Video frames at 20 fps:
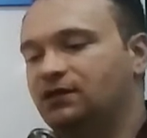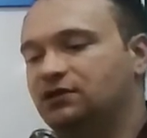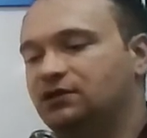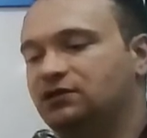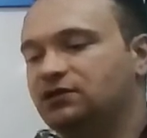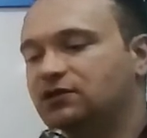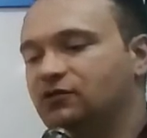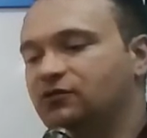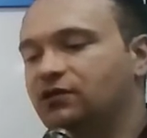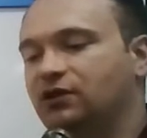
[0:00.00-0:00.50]

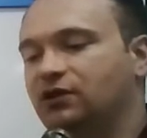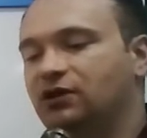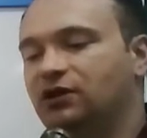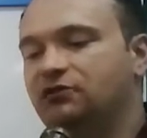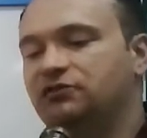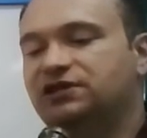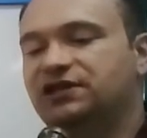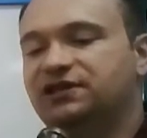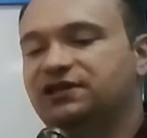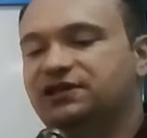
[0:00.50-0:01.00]
So
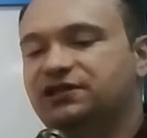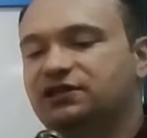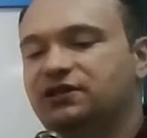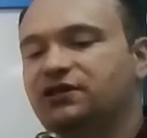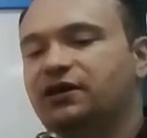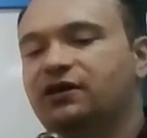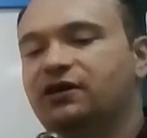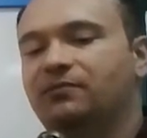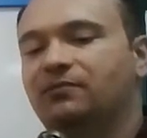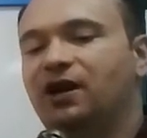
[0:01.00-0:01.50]
closest to
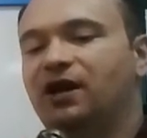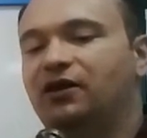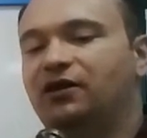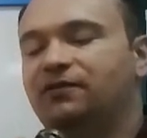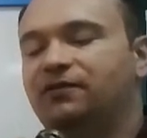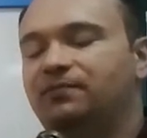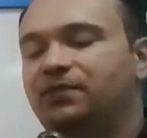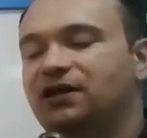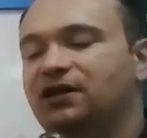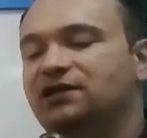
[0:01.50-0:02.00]
your
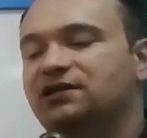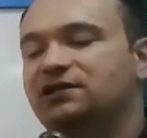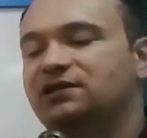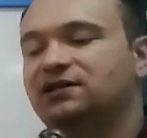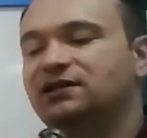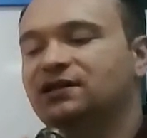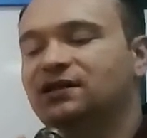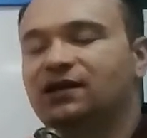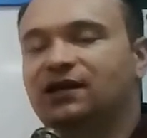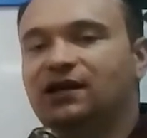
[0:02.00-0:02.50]

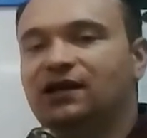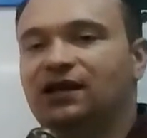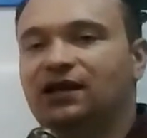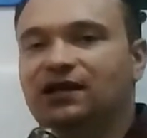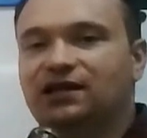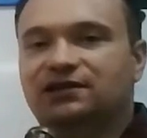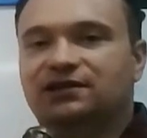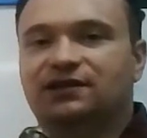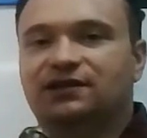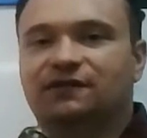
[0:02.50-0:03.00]
mouthpiece
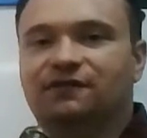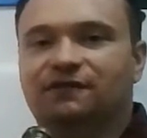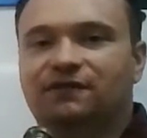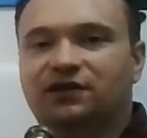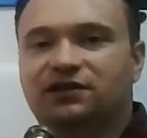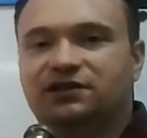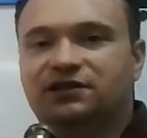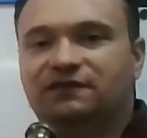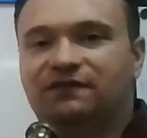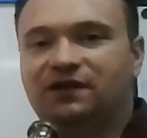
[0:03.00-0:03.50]
is the
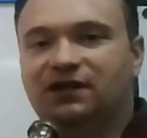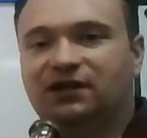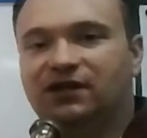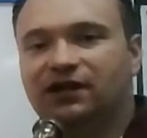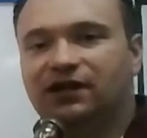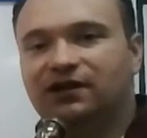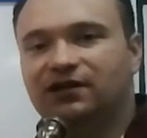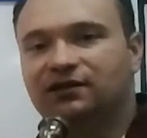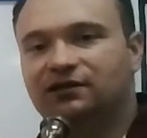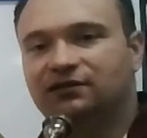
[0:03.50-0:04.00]
first
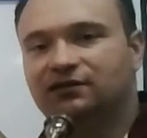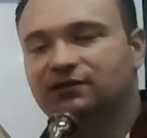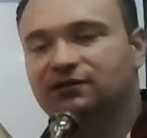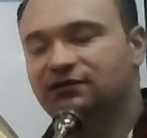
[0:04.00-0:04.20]
finger.